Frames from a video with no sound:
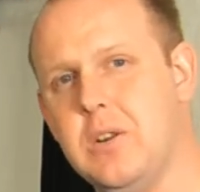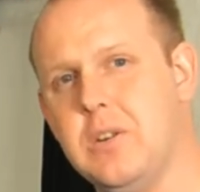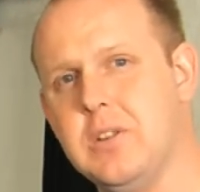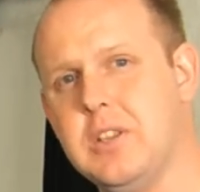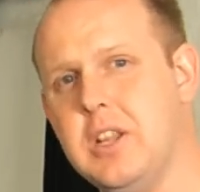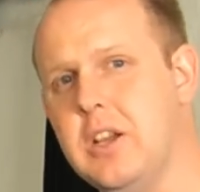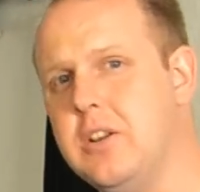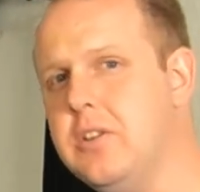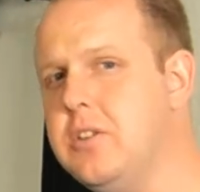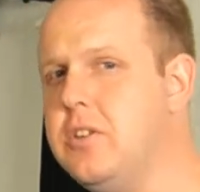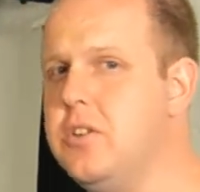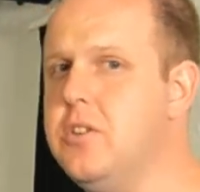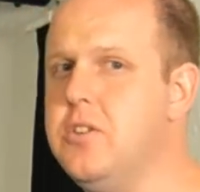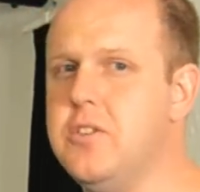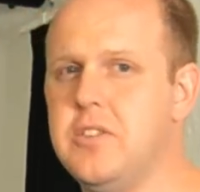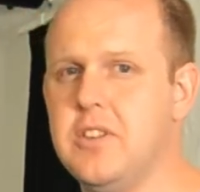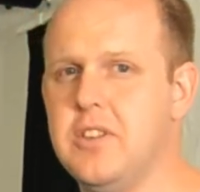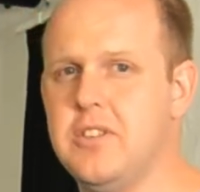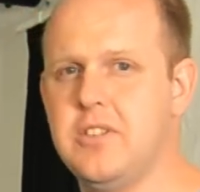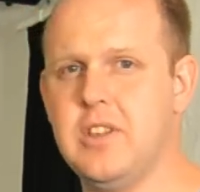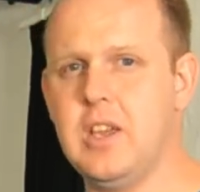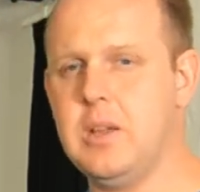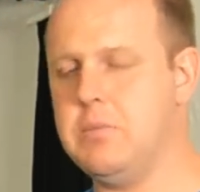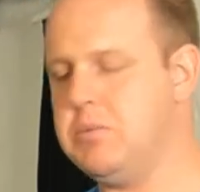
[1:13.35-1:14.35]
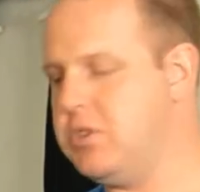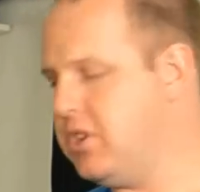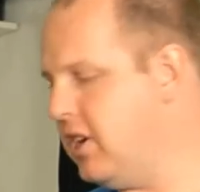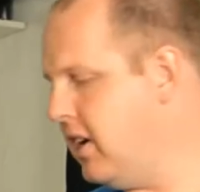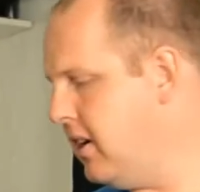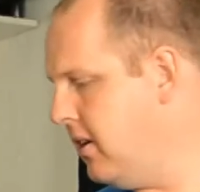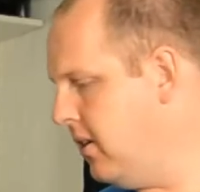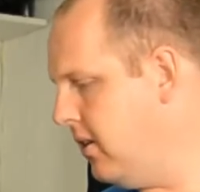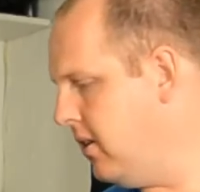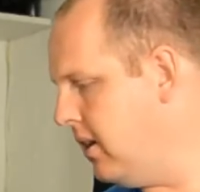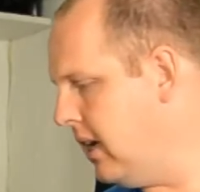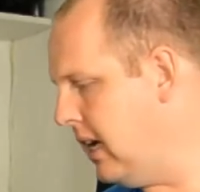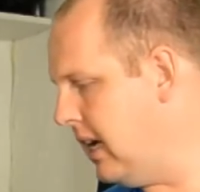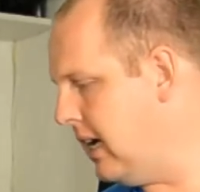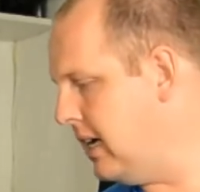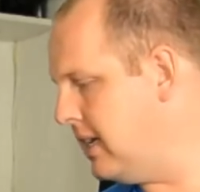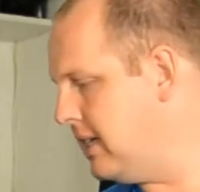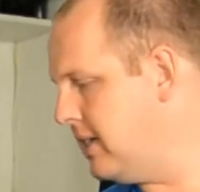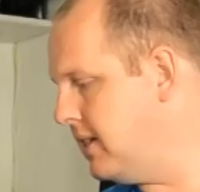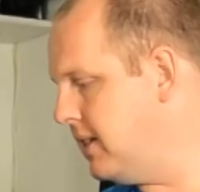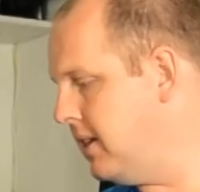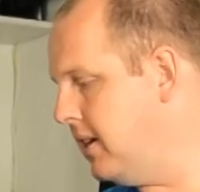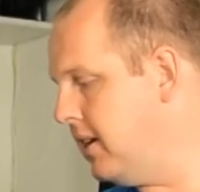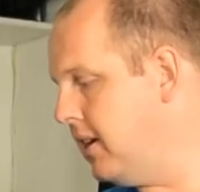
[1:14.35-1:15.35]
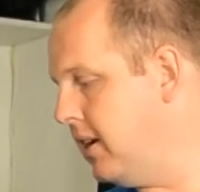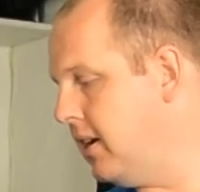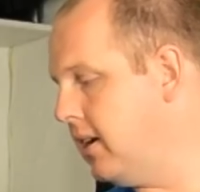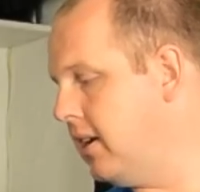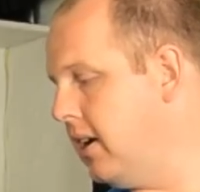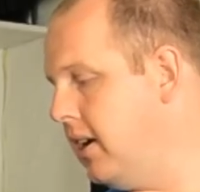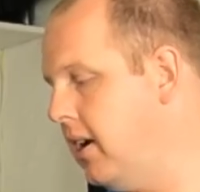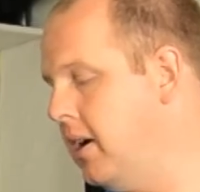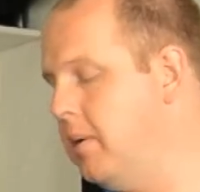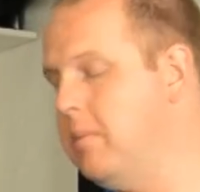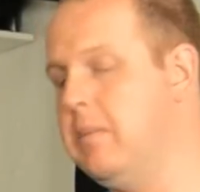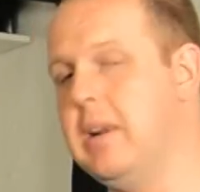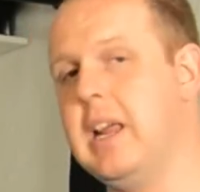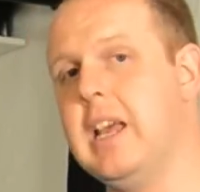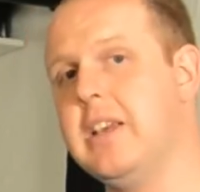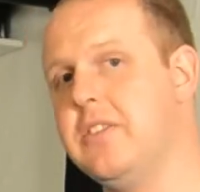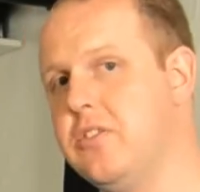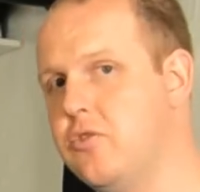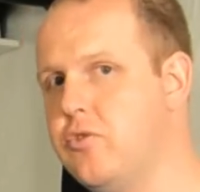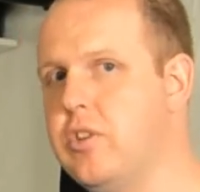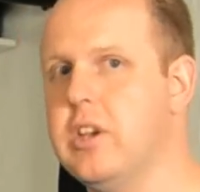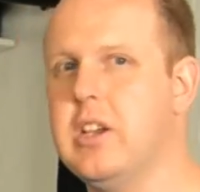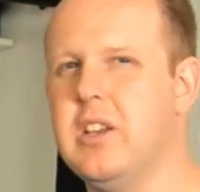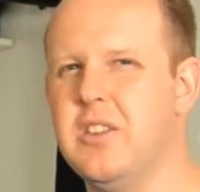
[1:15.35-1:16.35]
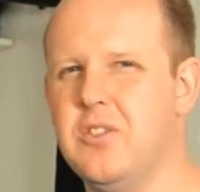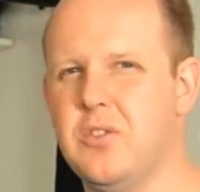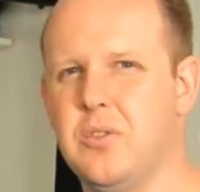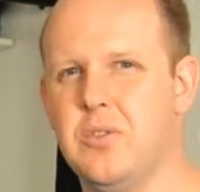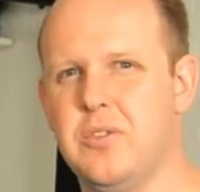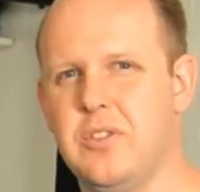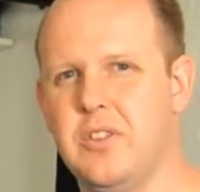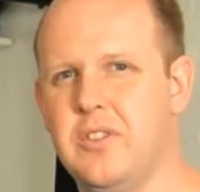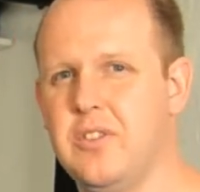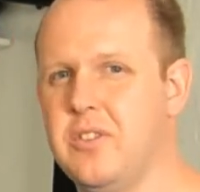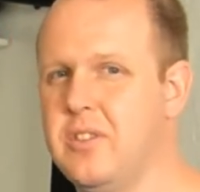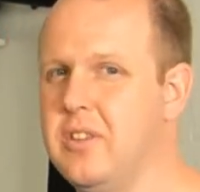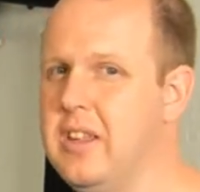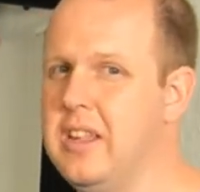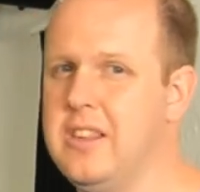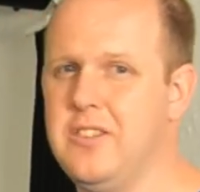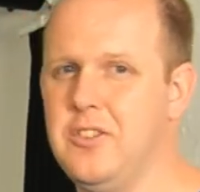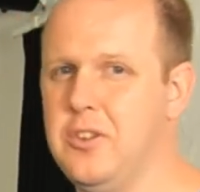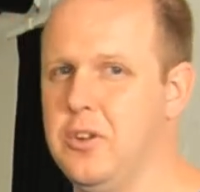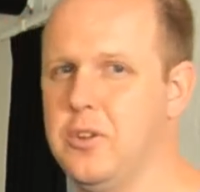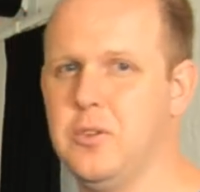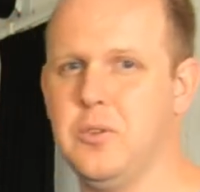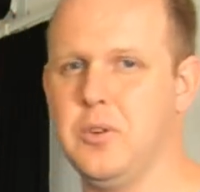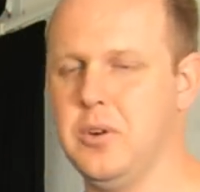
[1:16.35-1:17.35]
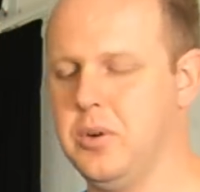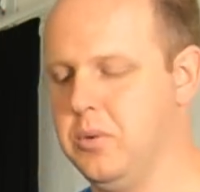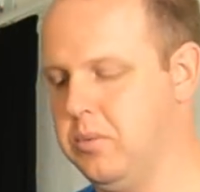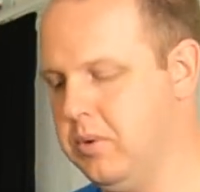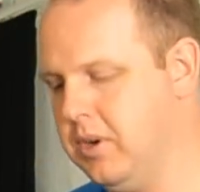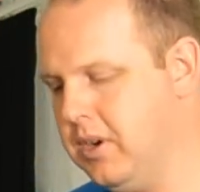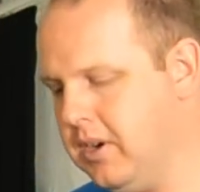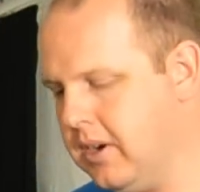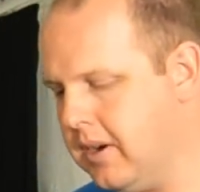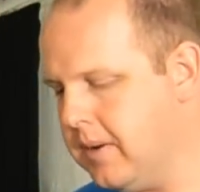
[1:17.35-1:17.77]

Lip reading: Don't use the same channel as the laser triggers because it's not going to work.